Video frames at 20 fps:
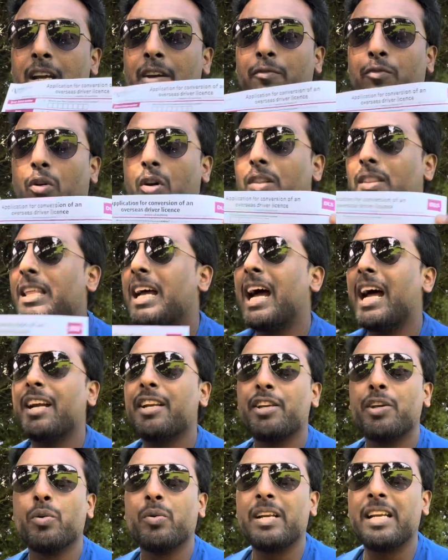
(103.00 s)
For that
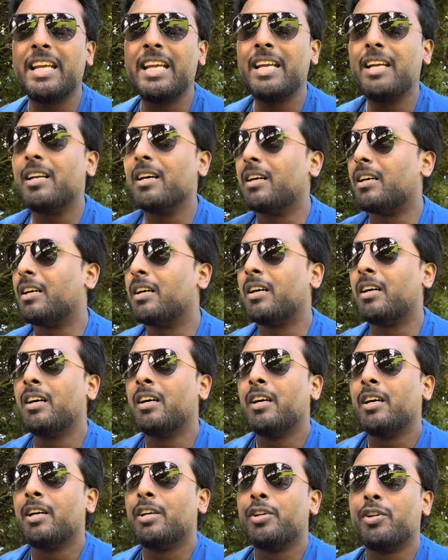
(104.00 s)
you need
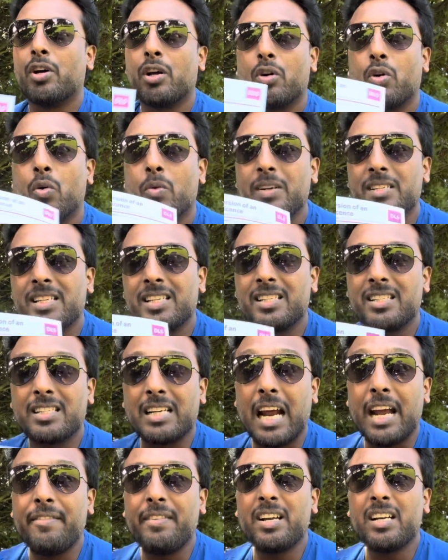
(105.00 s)
your overseas
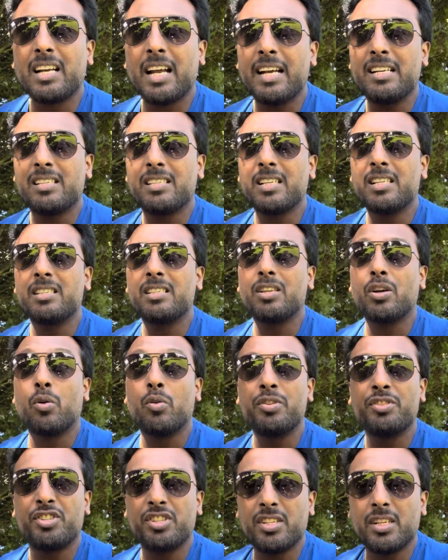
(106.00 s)
driving license
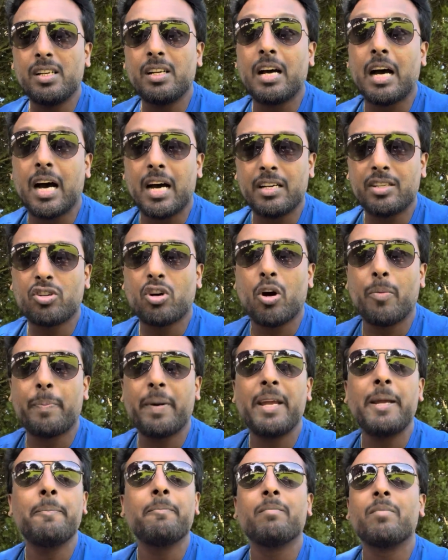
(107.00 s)
original hard
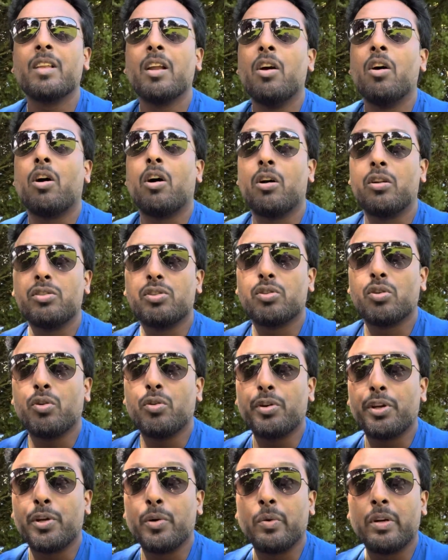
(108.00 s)
copy. Also
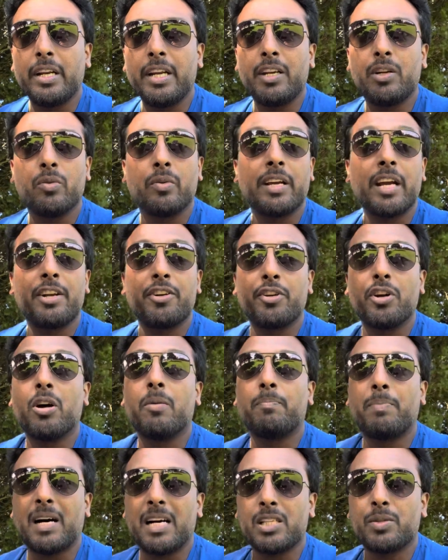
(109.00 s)
you need to get your
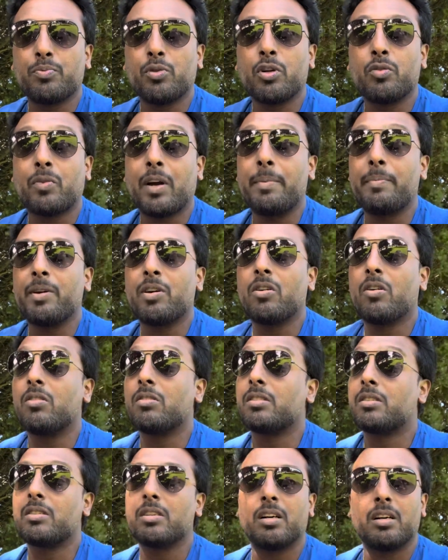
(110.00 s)
passport. Why?
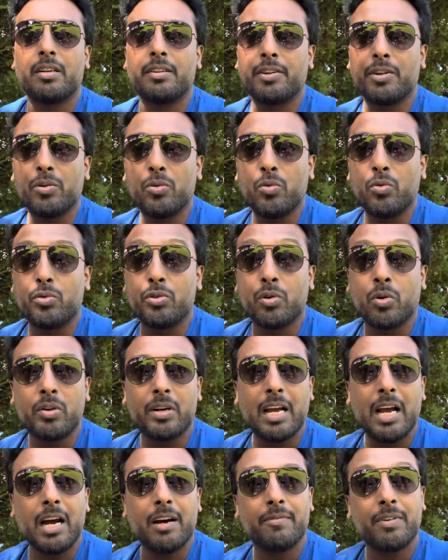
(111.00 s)
Because you don't
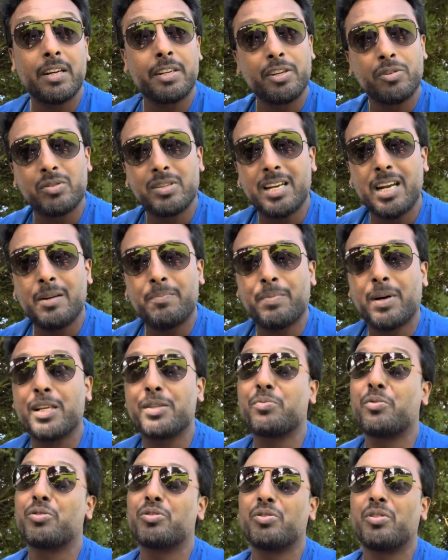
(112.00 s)
have a New Zealand
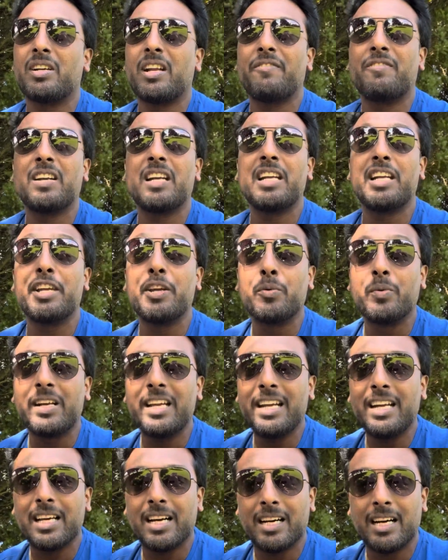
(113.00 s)
passport, so definitely you
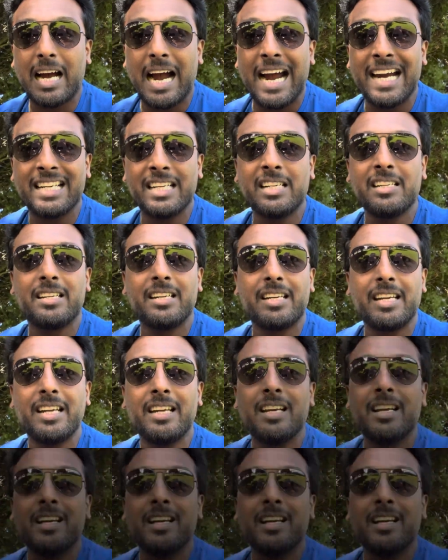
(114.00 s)
need identity.